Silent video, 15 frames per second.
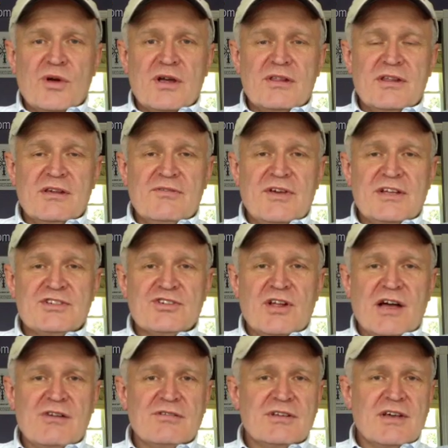where the eventual
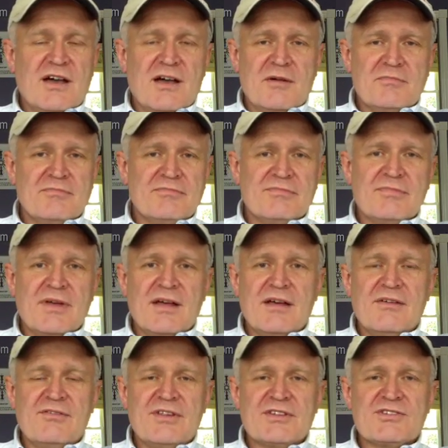outcome
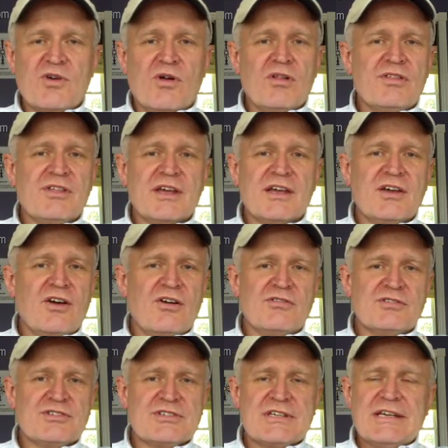of this whole thing
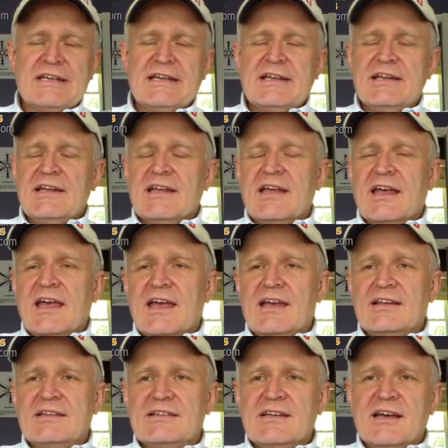goes.
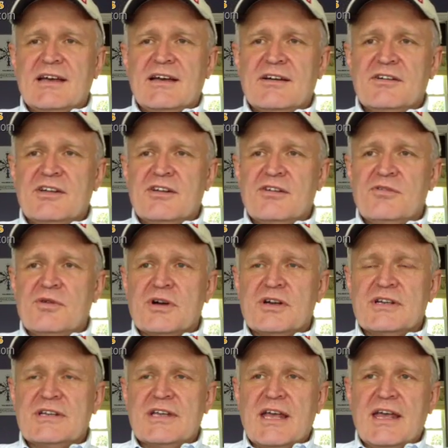And we're
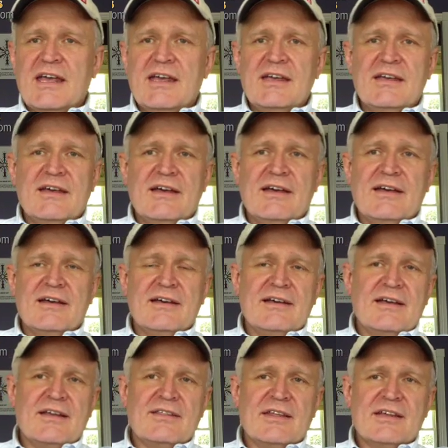at day
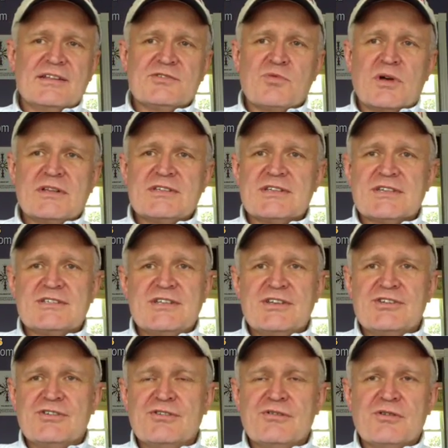I think it's
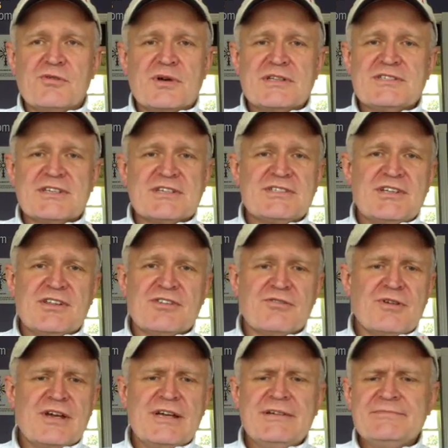162 or
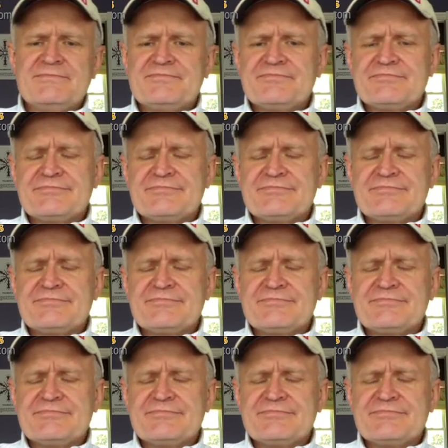163,